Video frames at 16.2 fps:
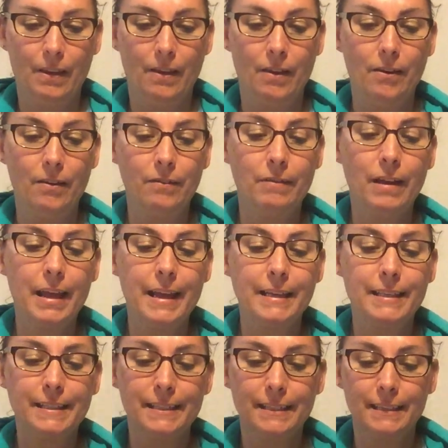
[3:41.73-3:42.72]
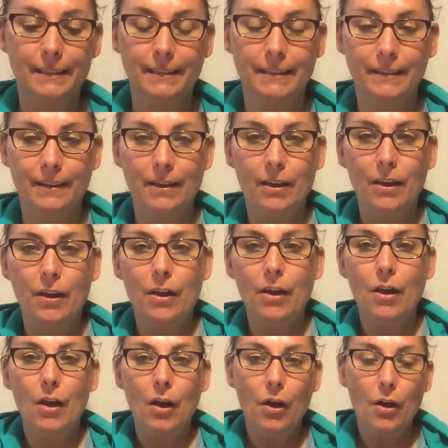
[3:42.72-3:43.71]
All right.
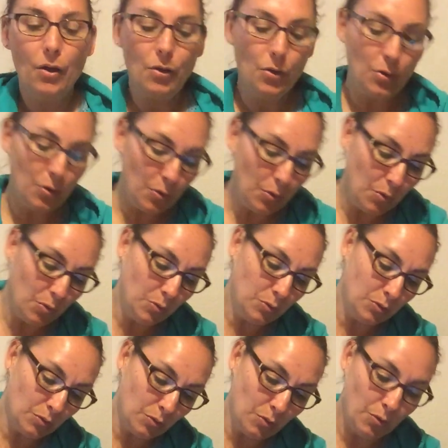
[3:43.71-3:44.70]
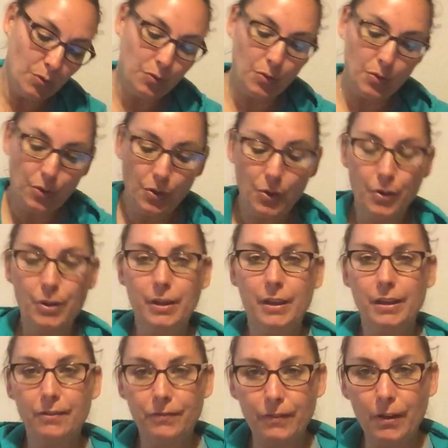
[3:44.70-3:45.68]
Who stole the
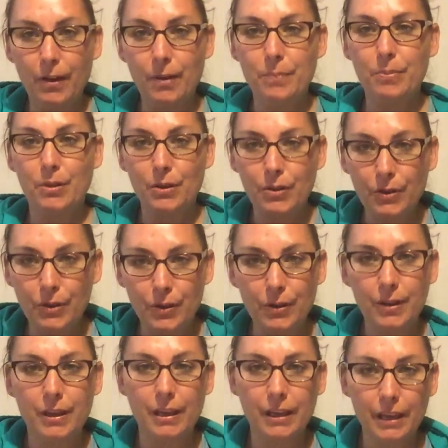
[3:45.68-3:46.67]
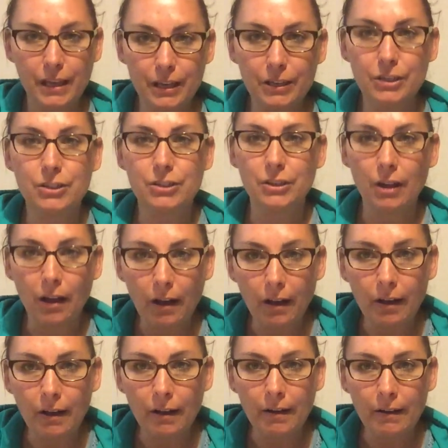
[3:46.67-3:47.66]
cookie from the cookie
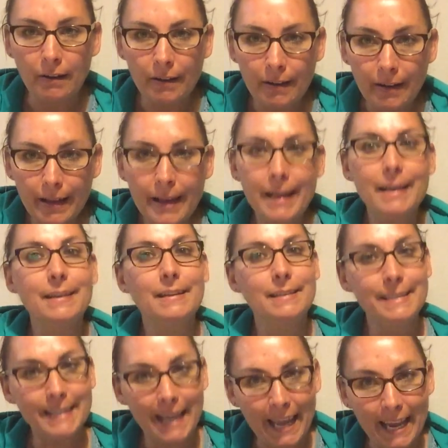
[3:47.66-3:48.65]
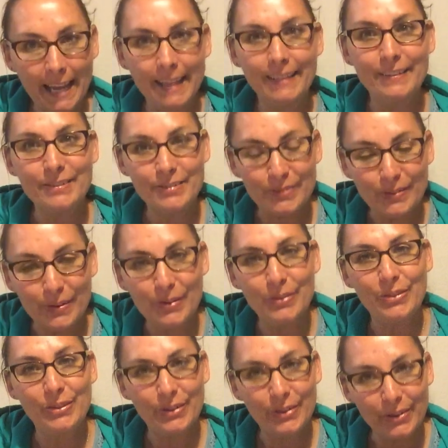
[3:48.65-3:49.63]
jar? Taylor stole
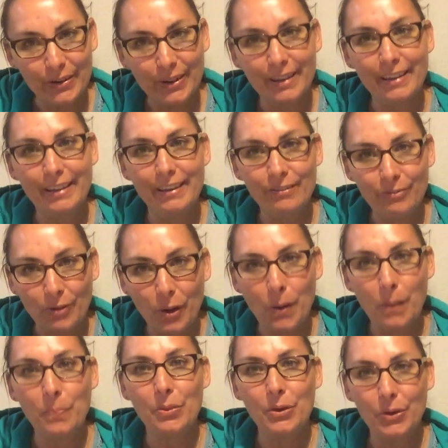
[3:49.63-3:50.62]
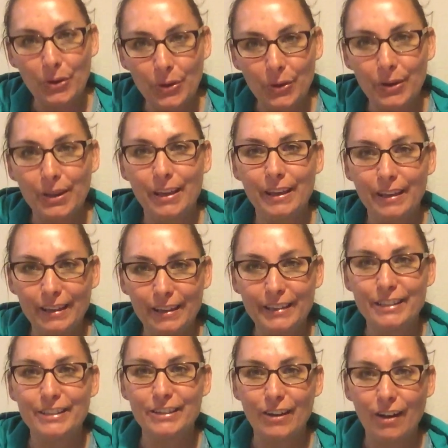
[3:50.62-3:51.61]
the cookie from the
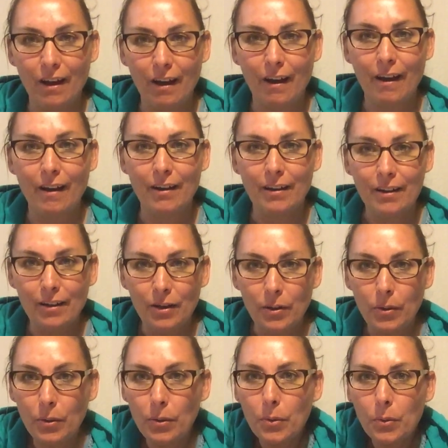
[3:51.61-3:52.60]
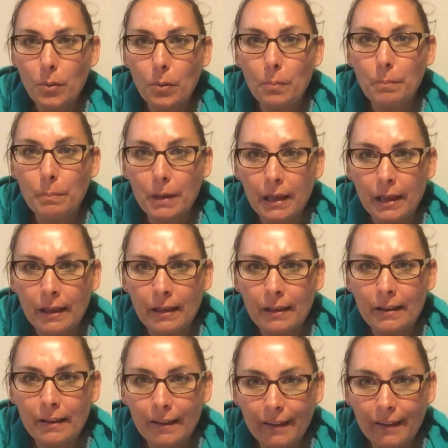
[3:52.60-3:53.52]
cookie jar. Who, me?